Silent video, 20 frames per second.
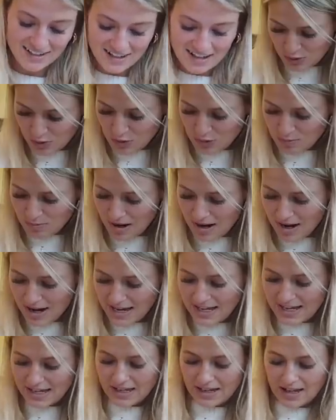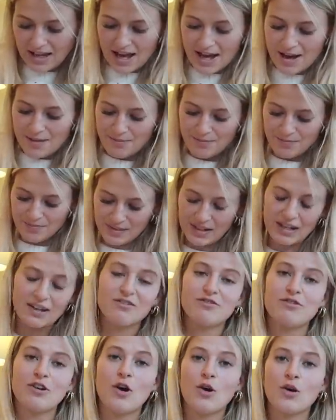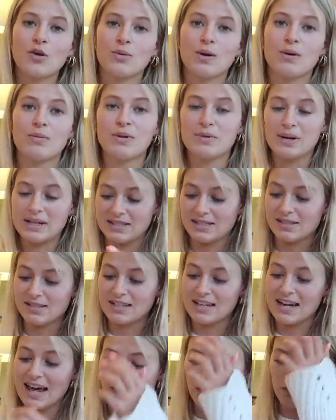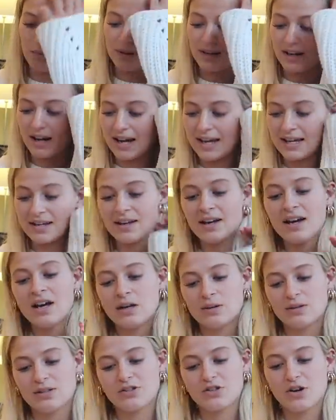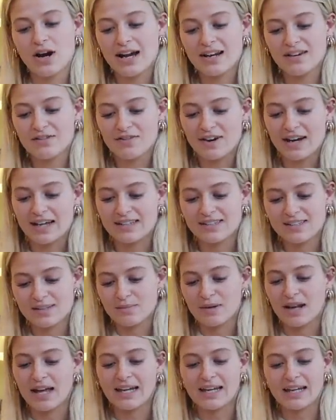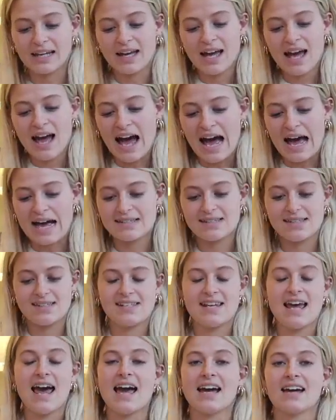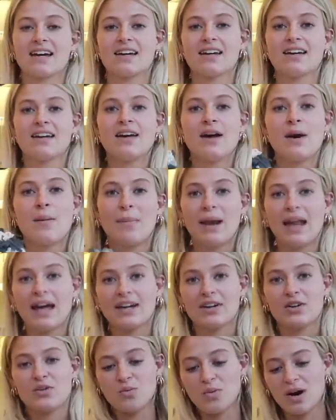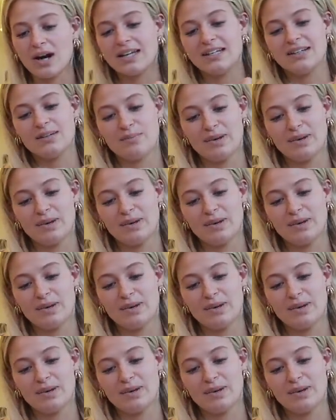I saw my vlog where we went to Danel, and I was trying to find some like Aztec black and white